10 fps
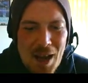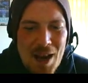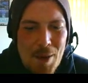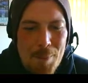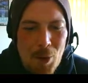
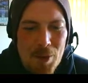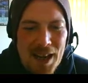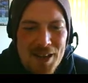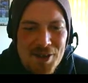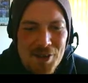Anyway, Bolton
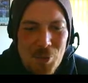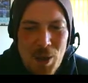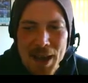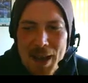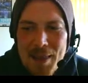get us
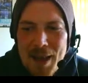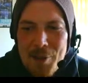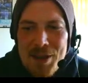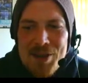underway here now in the